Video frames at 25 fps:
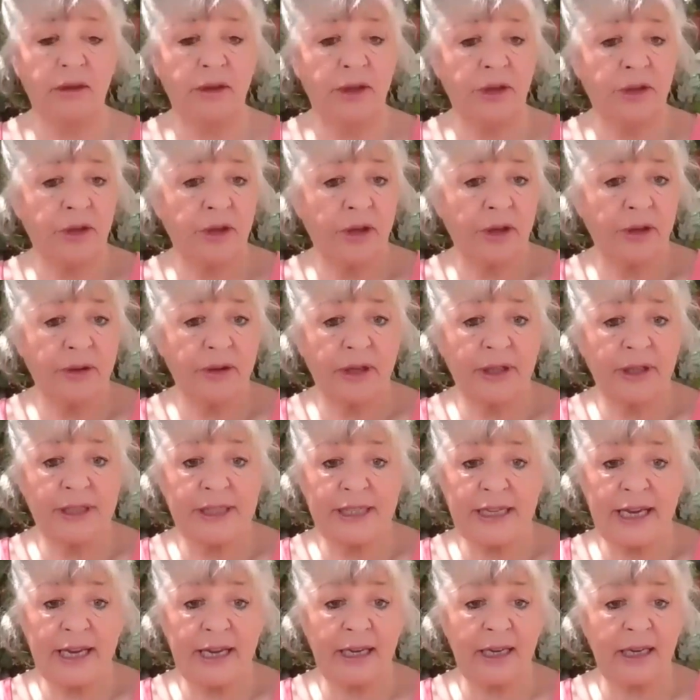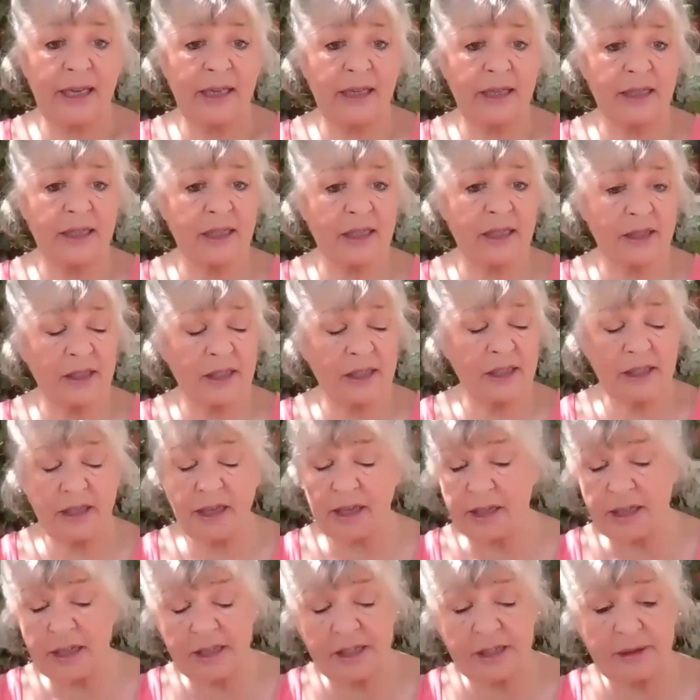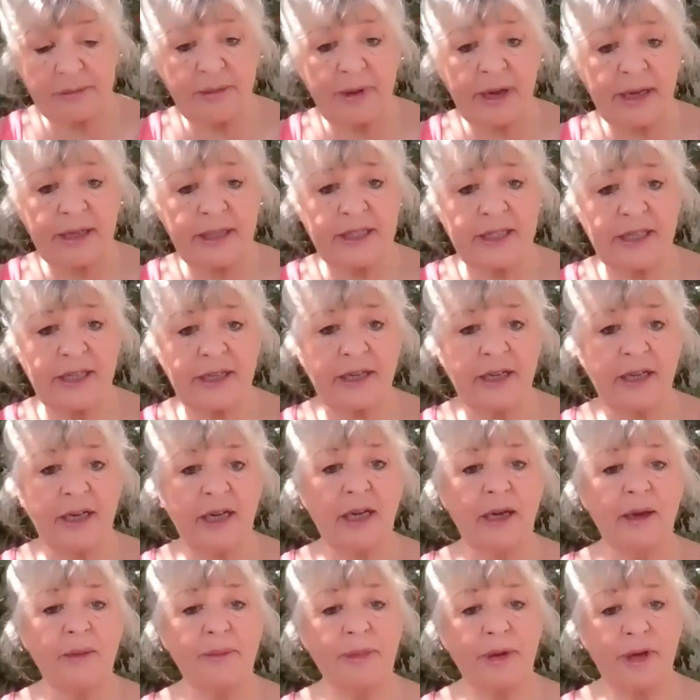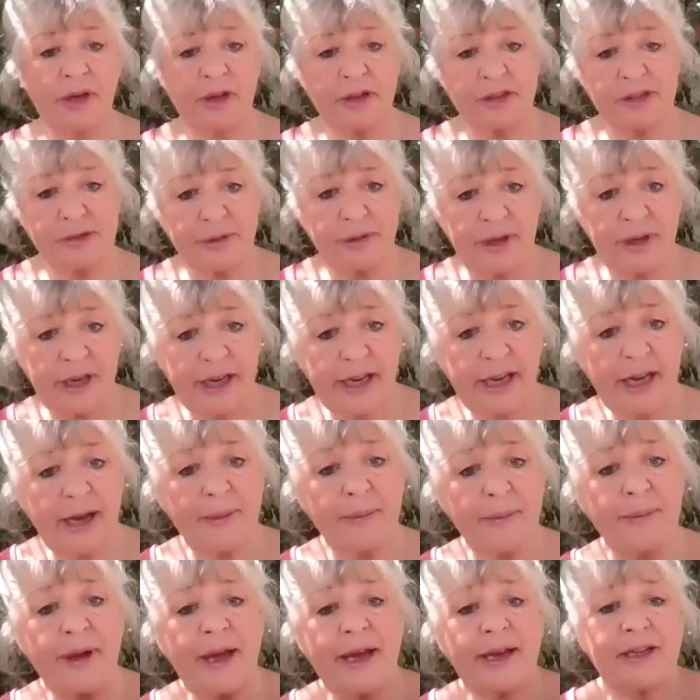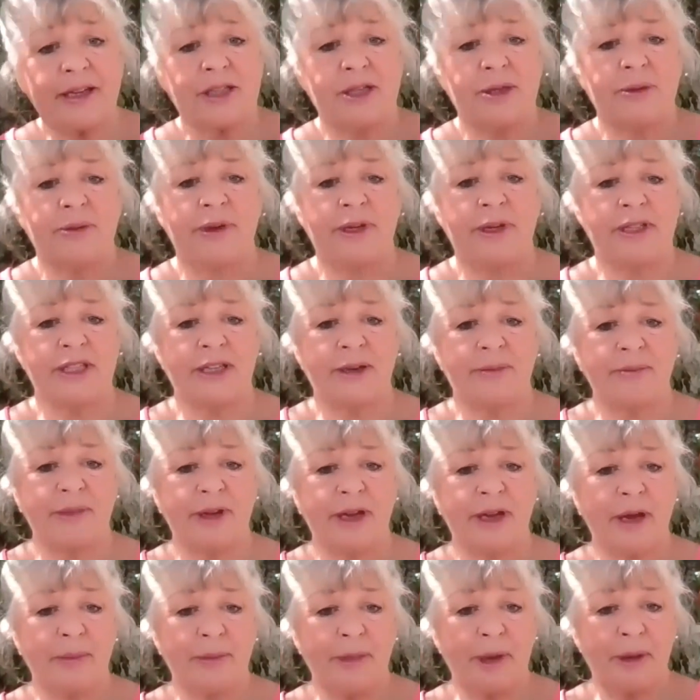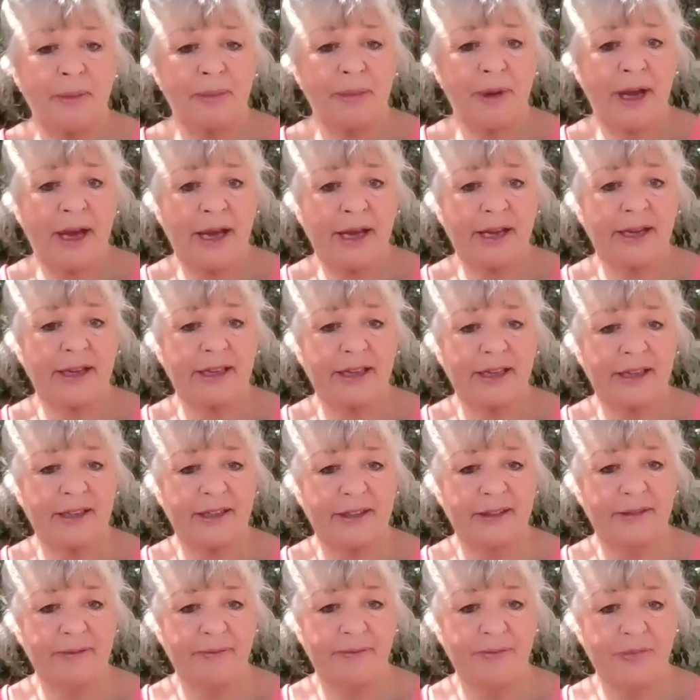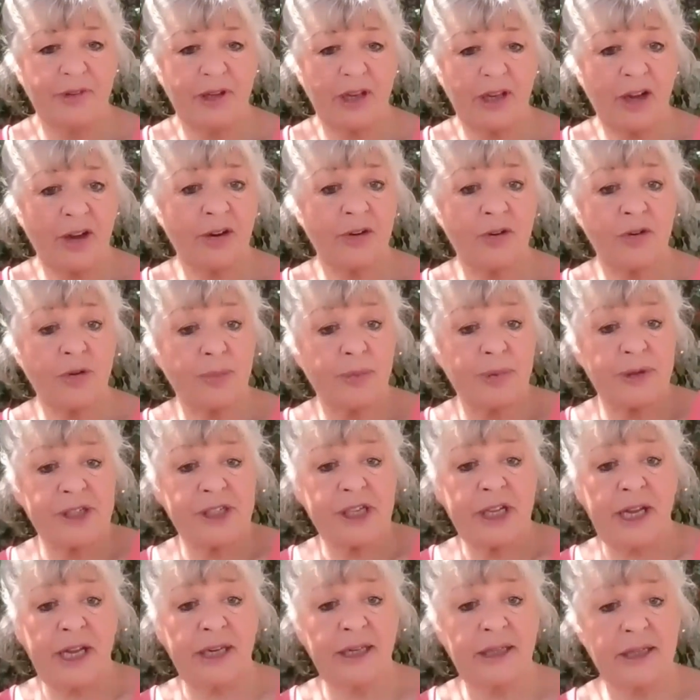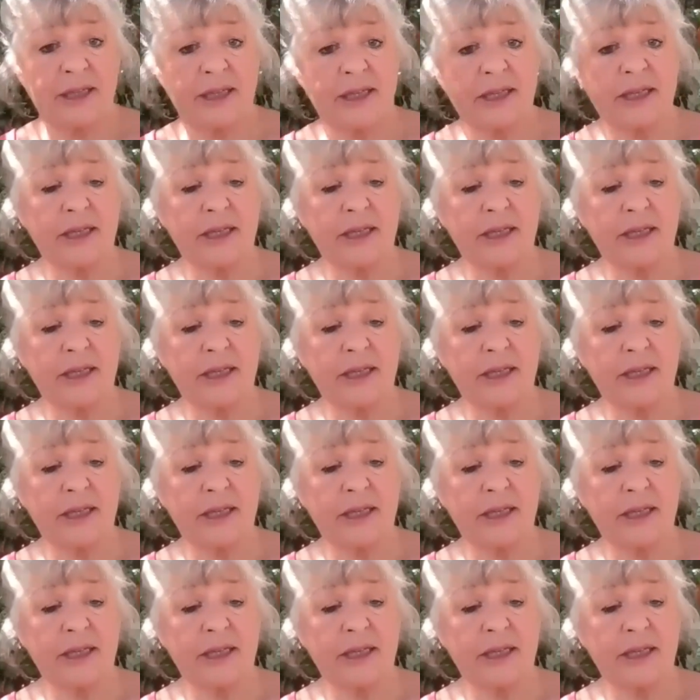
a day. That it doesn't matter, because when I come back to it, I'm coming back 100%.